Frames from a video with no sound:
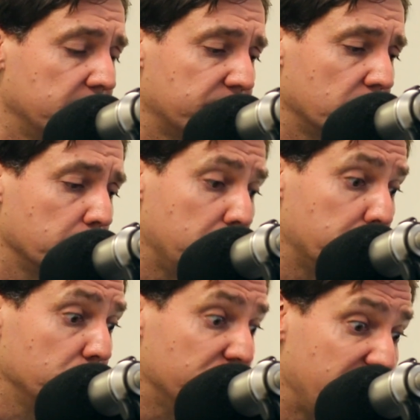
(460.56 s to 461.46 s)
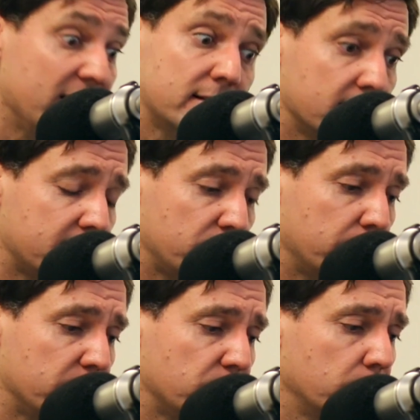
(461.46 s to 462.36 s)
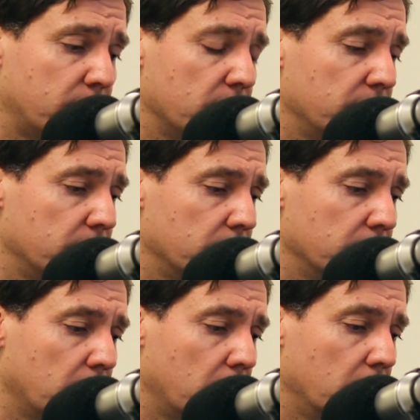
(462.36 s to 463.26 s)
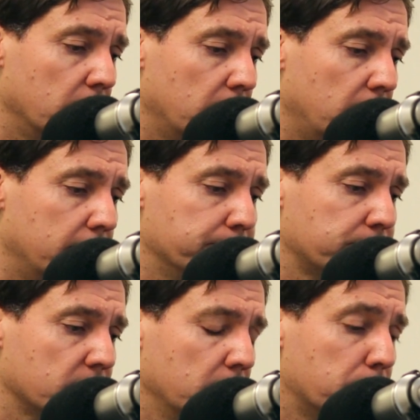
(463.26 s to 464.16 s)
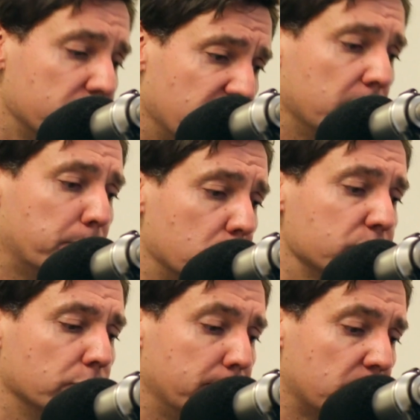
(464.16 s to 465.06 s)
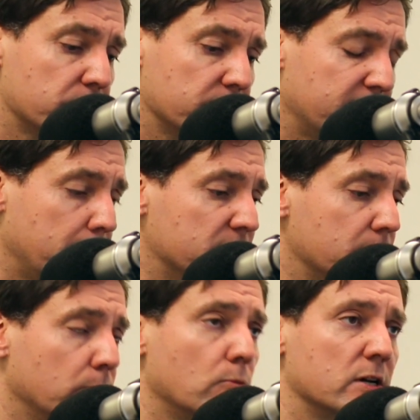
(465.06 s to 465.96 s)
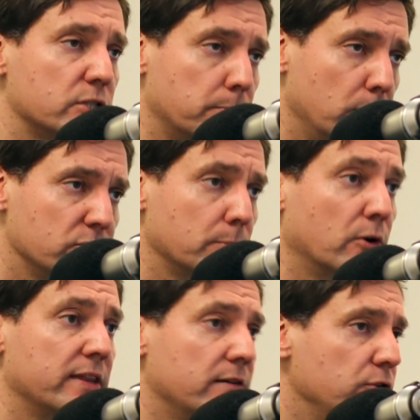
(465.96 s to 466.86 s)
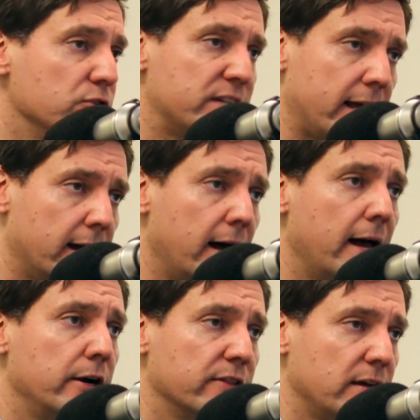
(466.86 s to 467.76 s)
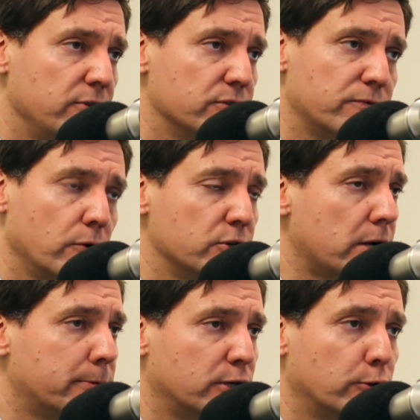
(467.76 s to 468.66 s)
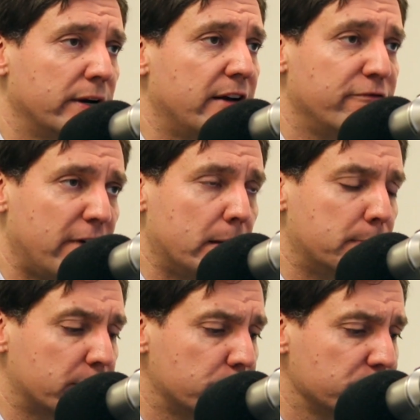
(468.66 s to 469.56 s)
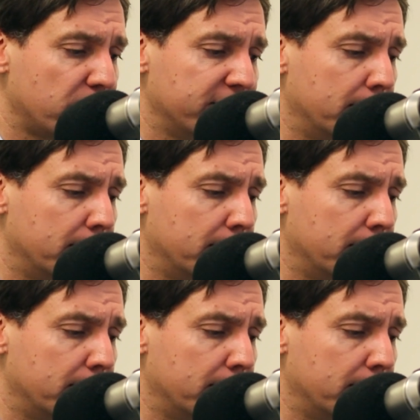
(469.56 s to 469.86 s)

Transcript: for people who face this situation where there are very personal pictures of them and someone wants to post them, or they've used AI or they've used Photoshop to create fake pictures of